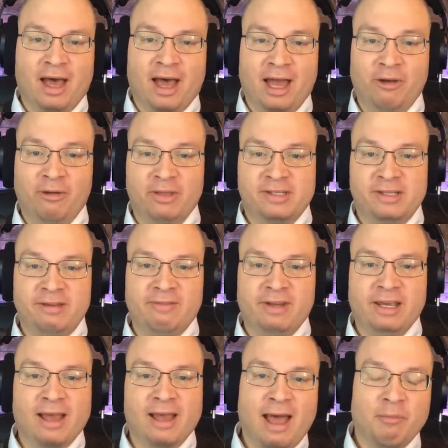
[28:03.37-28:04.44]
I know this
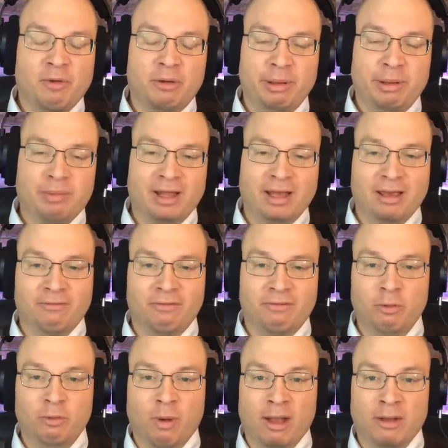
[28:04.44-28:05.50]
evening I'm going to be playing a
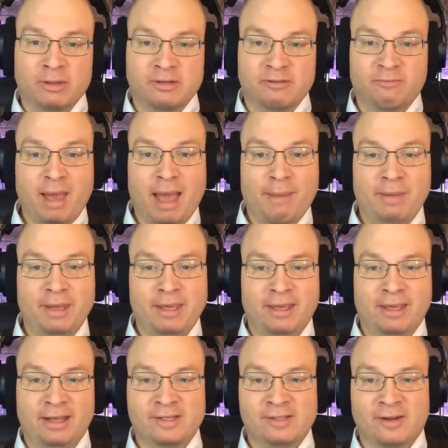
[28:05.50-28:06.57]
few rounds of Mappy
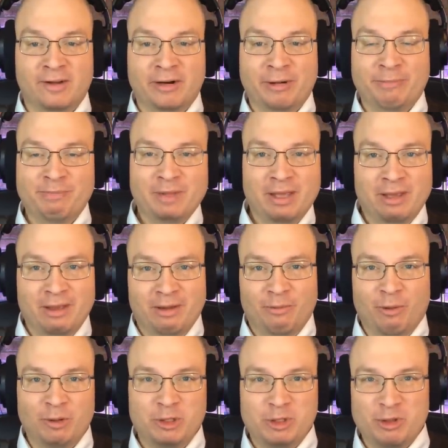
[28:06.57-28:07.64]
in his honor.
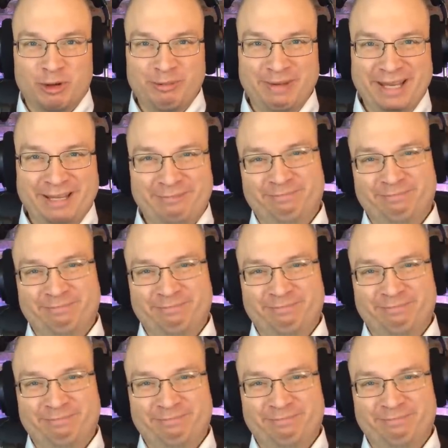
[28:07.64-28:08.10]
Won't you join me?